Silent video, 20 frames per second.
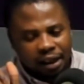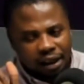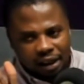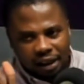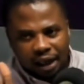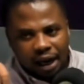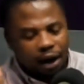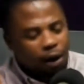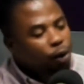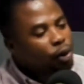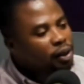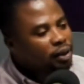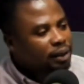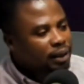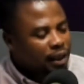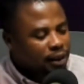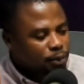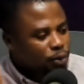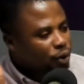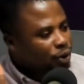now Holy
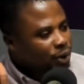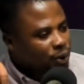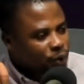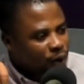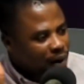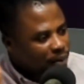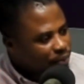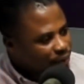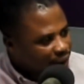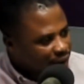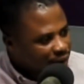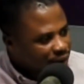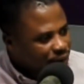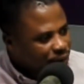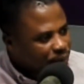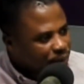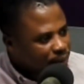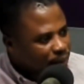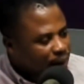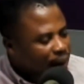Stars boys no break.
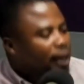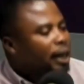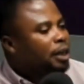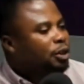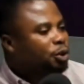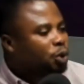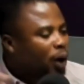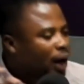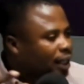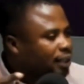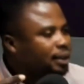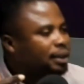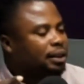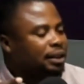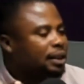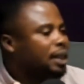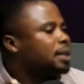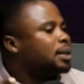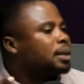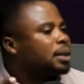And so Hearts
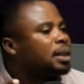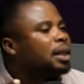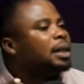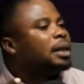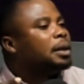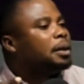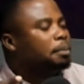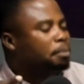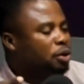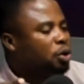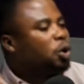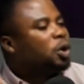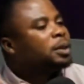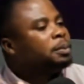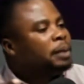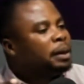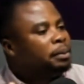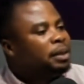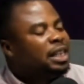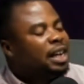just because
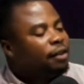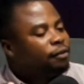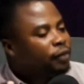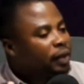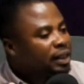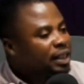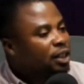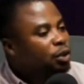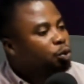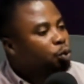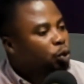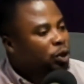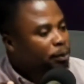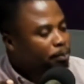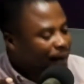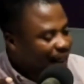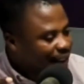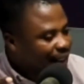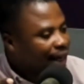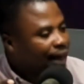maybe their fitness was
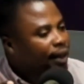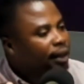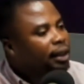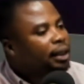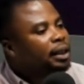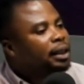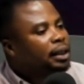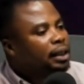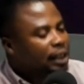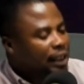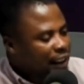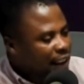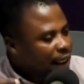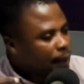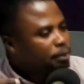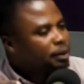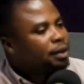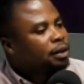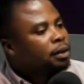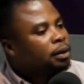better, they
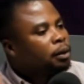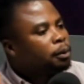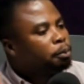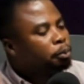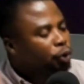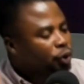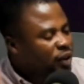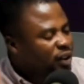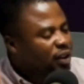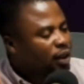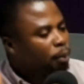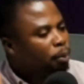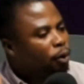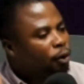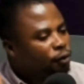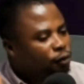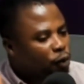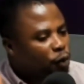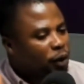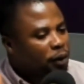kept pushing the
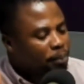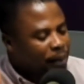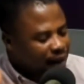ball forward.